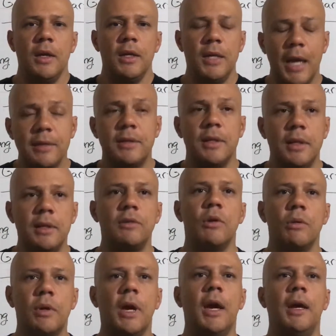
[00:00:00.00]
Yes, it is
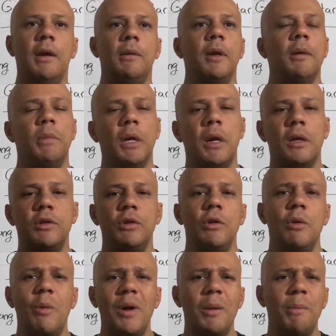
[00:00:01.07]
okay, because you
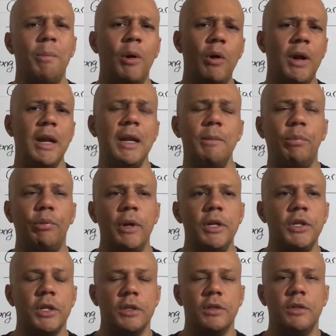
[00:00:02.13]
don't want to burn any
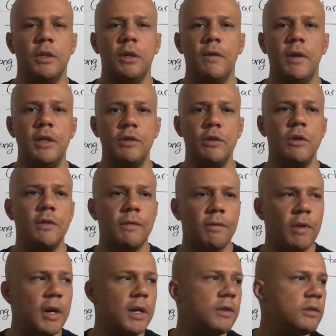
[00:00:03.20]
bridges. These are your
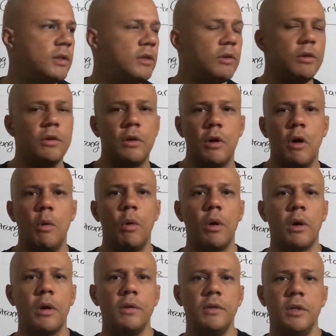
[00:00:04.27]
friends, these are your
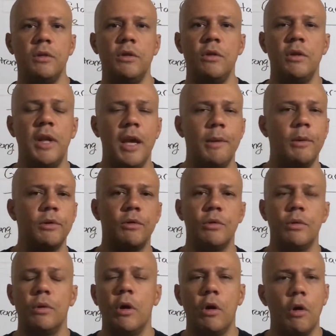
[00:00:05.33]
coworkers, these are your neighbors,
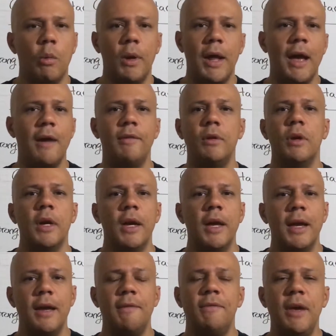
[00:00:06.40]
or what have you.
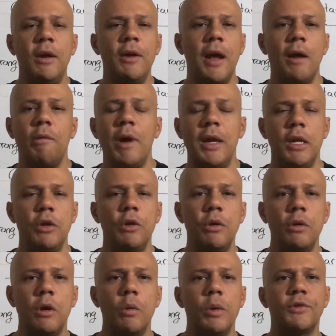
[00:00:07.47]
If they're not ready, you
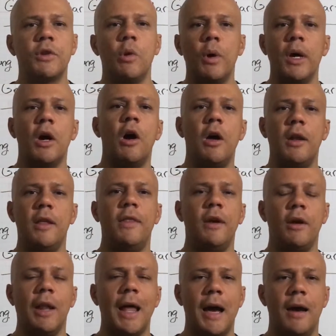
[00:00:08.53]
don't know what's going on in
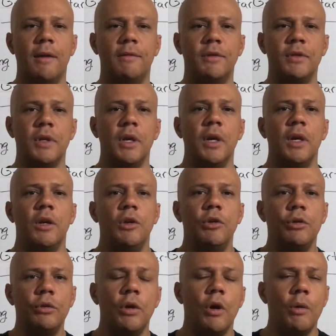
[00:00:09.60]
their lives. You
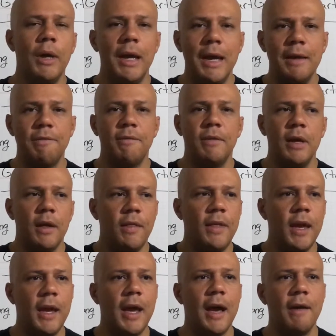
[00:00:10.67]
don't know if
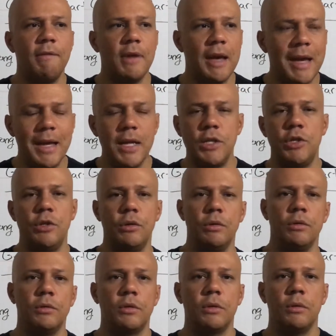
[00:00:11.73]
they have
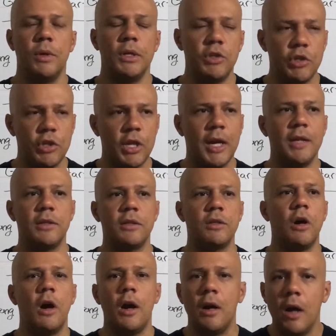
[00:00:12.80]
issues, which chances
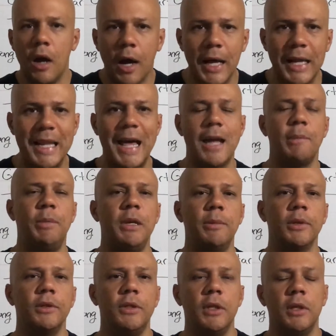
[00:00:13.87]
are a lot of
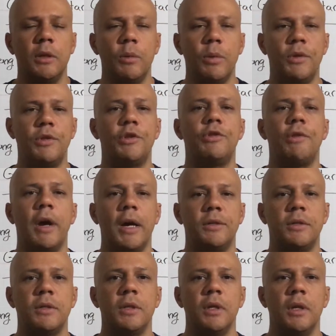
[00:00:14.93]
people are dealing with
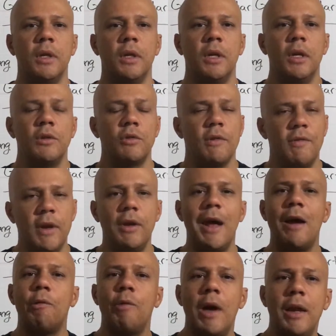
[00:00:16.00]
stress. So if they're
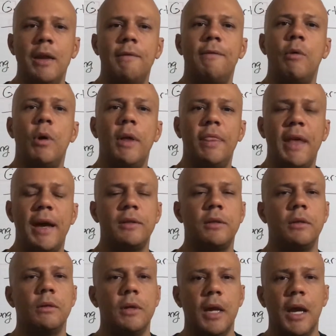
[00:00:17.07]
not ready for it,
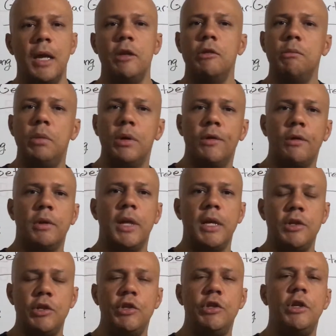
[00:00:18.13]
that's okay. You build a
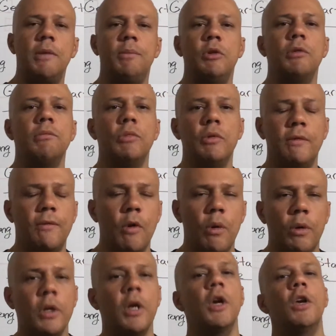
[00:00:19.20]
relationship, you move
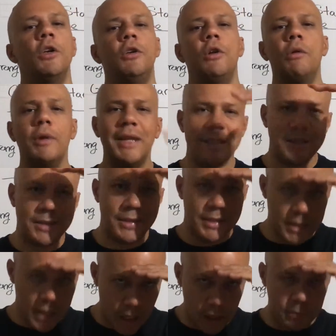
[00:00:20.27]
forward. You don't get
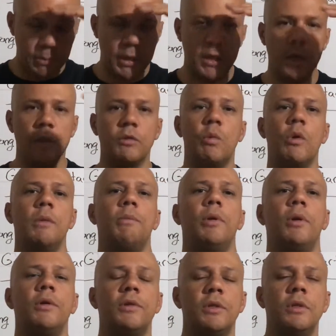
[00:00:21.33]
stuck because one
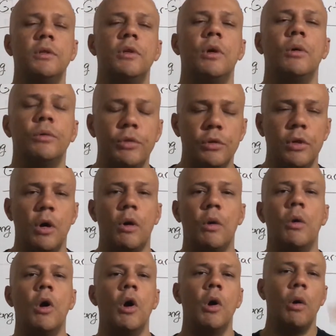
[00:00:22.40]
person told you
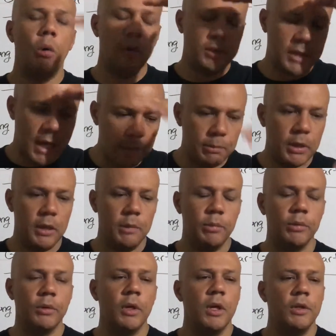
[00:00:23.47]
no, or 10
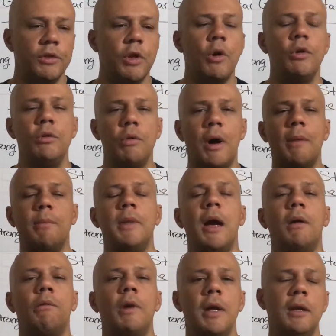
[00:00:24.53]
people told you I'm
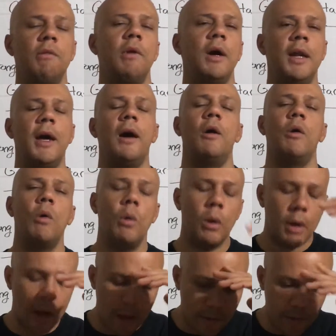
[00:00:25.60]
not ready right now,
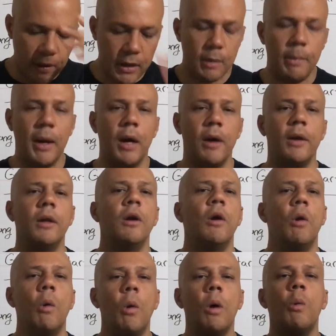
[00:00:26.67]
or I'll think about it,
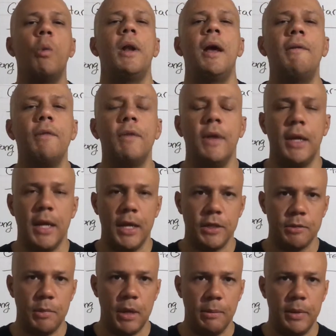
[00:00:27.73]
or whatever the
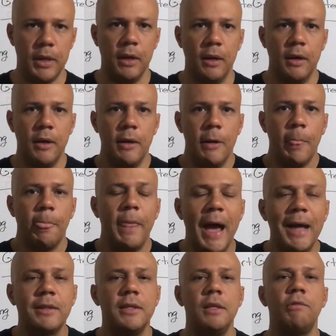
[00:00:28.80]
case may be.
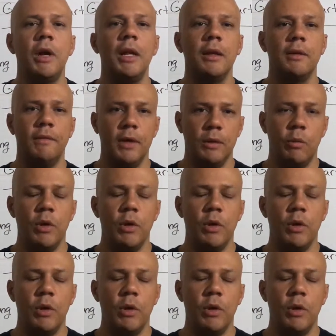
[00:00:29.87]
That's irrelevant.